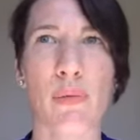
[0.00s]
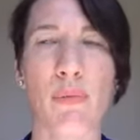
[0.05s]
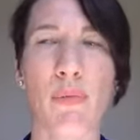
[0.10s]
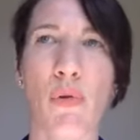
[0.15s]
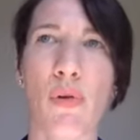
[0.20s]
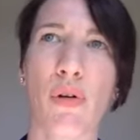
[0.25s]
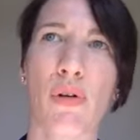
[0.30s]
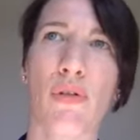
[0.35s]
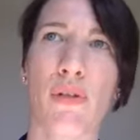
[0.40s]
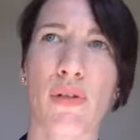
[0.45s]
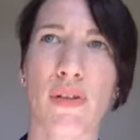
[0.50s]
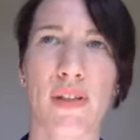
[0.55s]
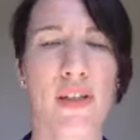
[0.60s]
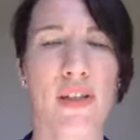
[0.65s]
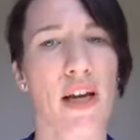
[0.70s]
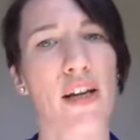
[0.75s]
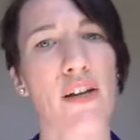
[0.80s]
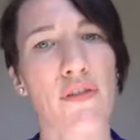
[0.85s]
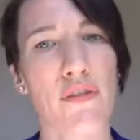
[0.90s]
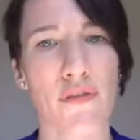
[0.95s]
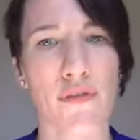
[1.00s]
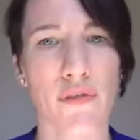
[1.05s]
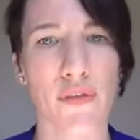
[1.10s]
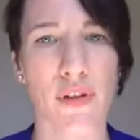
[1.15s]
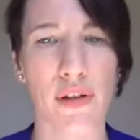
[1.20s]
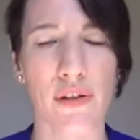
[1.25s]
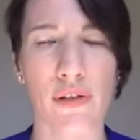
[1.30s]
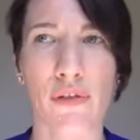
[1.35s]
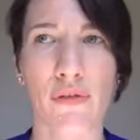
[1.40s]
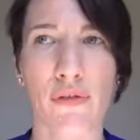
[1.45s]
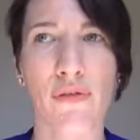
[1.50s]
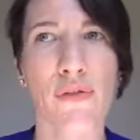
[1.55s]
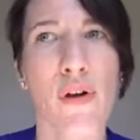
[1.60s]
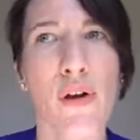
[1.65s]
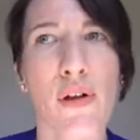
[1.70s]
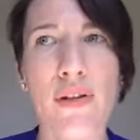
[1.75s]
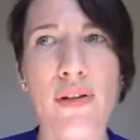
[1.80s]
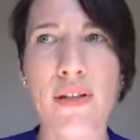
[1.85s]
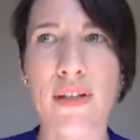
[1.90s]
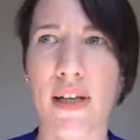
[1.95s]
more on the side, the
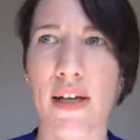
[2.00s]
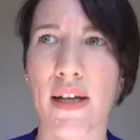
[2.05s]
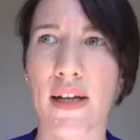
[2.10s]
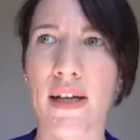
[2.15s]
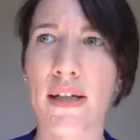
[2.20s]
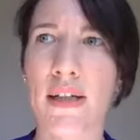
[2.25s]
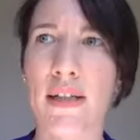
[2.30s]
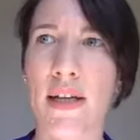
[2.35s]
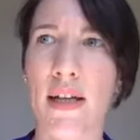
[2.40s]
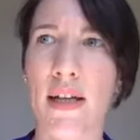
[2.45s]
fun side,